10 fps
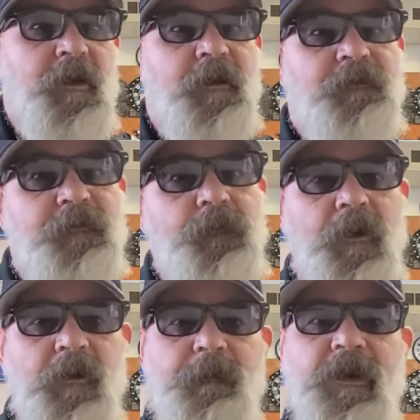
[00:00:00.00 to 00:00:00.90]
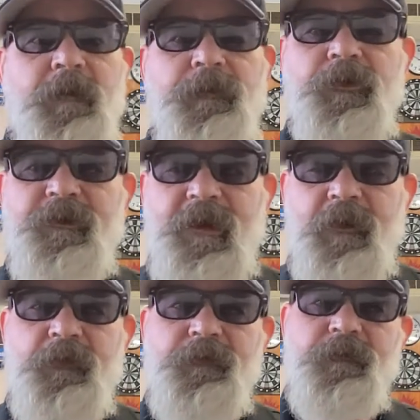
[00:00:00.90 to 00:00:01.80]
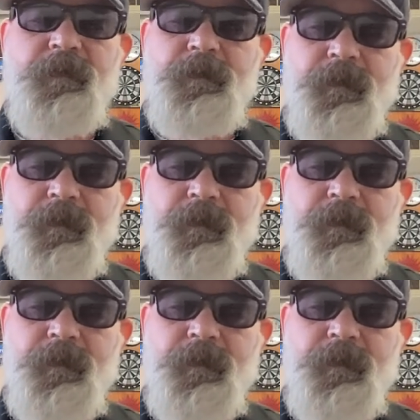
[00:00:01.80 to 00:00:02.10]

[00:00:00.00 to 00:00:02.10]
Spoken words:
And she wanted me to put together some